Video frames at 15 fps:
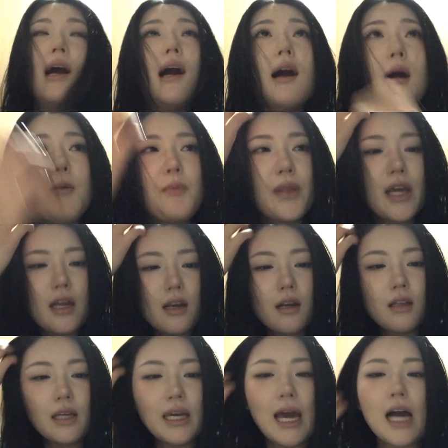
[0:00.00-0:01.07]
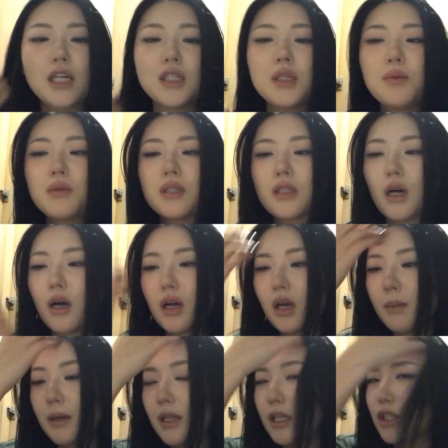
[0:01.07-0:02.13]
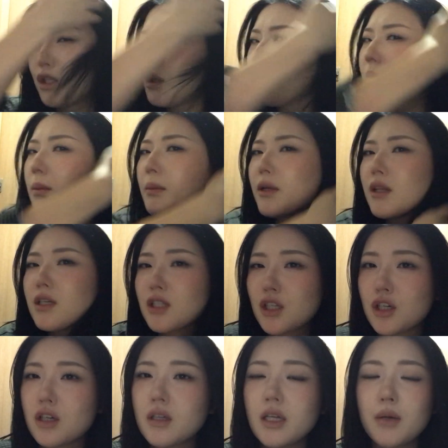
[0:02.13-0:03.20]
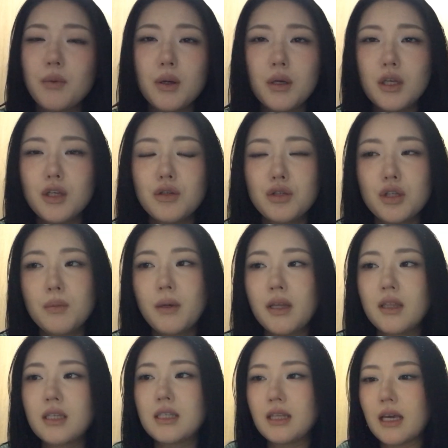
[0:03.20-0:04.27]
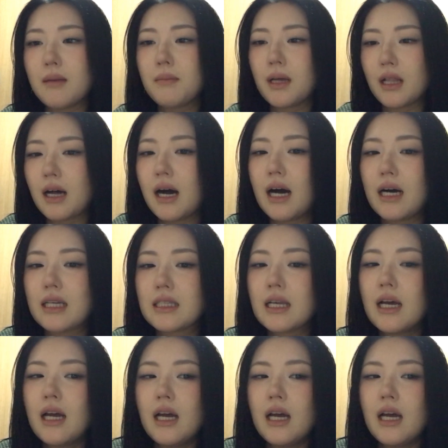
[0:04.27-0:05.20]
And like Ashley was talking about like, do you remember this girl, like we used to be in the same class